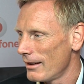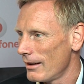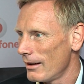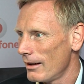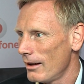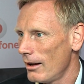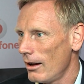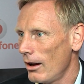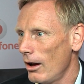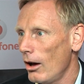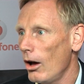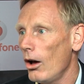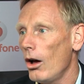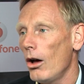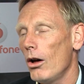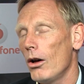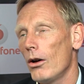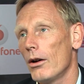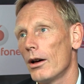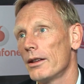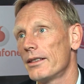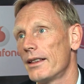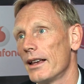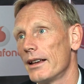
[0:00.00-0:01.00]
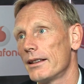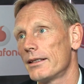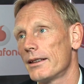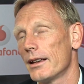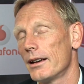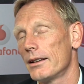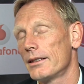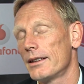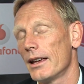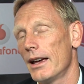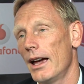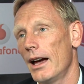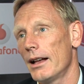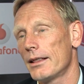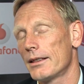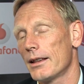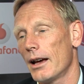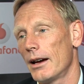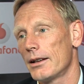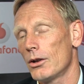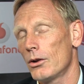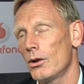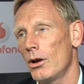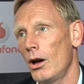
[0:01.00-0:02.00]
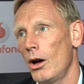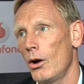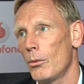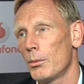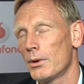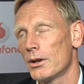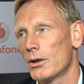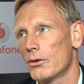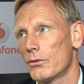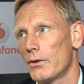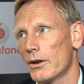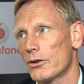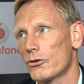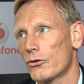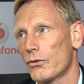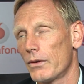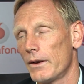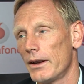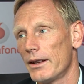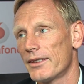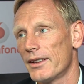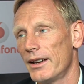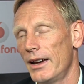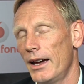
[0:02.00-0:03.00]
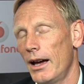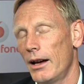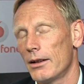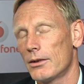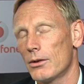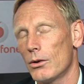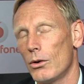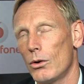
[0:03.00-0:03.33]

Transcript: And oh, they, they, they, had, I don't know how many Twitch feeds they had.